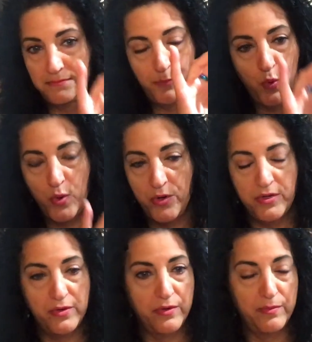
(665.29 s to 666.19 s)

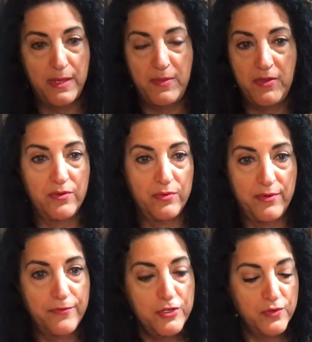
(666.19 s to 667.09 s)
board or maybe the
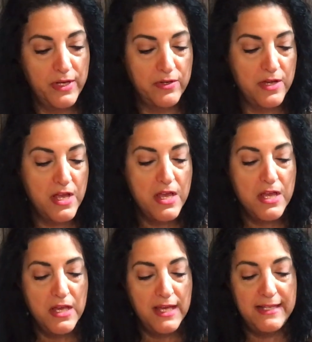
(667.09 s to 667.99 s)
refrigerator.
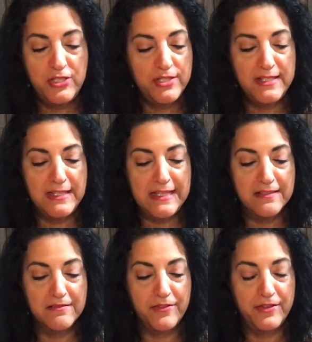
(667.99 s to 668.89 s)
It's just a neat
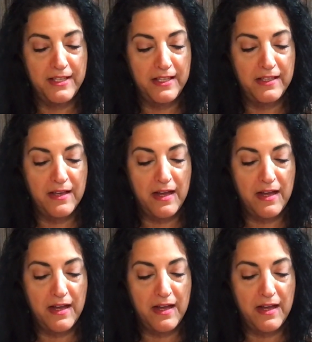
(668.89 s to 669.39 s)
little thing.